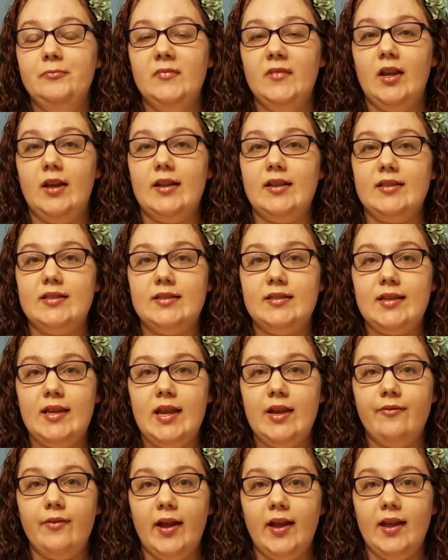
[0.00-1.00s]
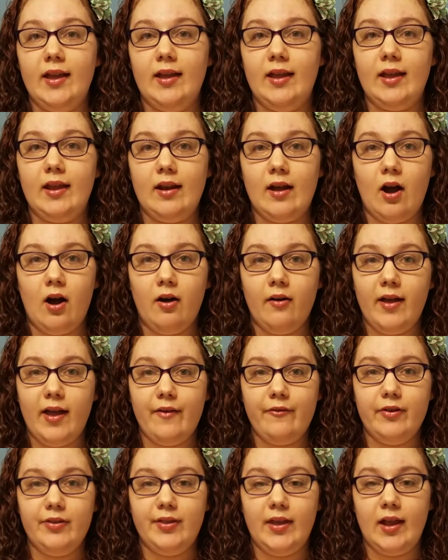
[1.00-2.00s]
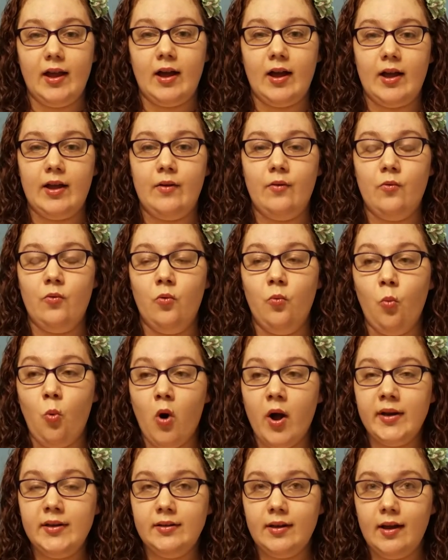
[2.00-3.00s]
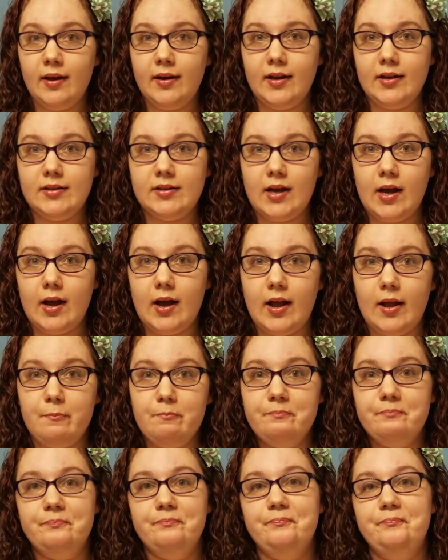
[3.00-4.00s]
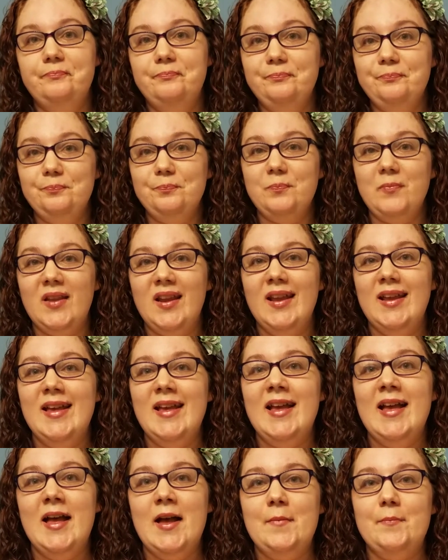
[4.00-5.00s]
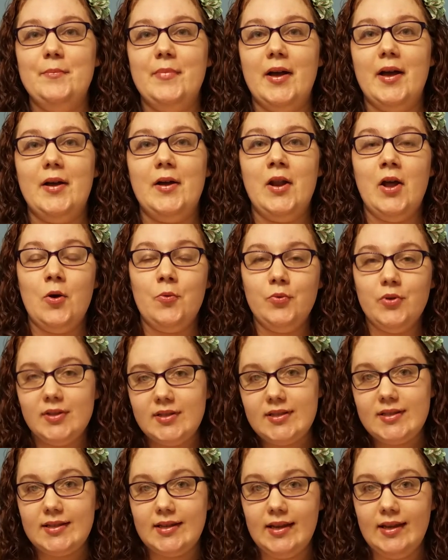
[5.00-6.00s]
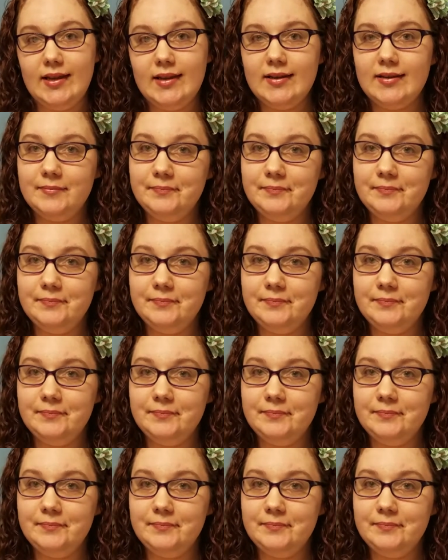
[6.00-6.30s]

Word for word: Gonna see if I can get all, everything I want done in time. But we'll see.